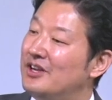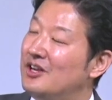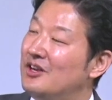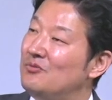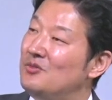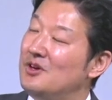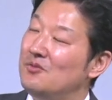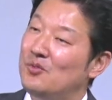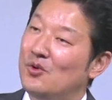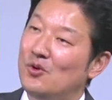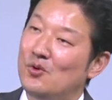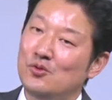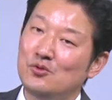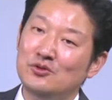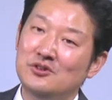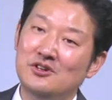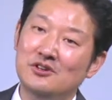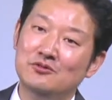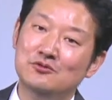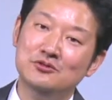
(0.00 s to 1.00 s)

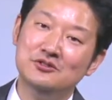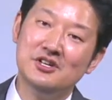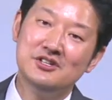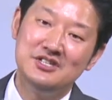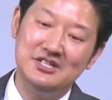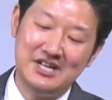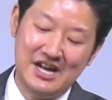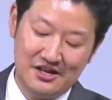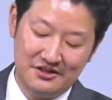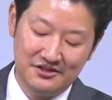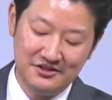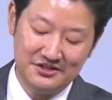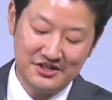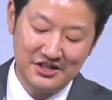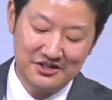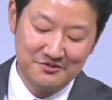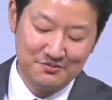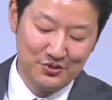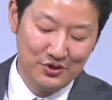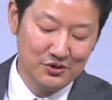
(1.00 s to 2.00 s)
People who doesn't exercise
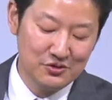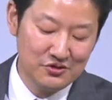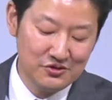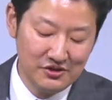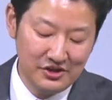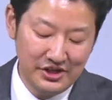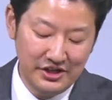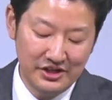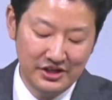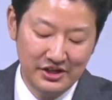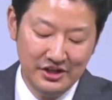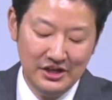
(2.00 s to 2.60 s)
spiritually,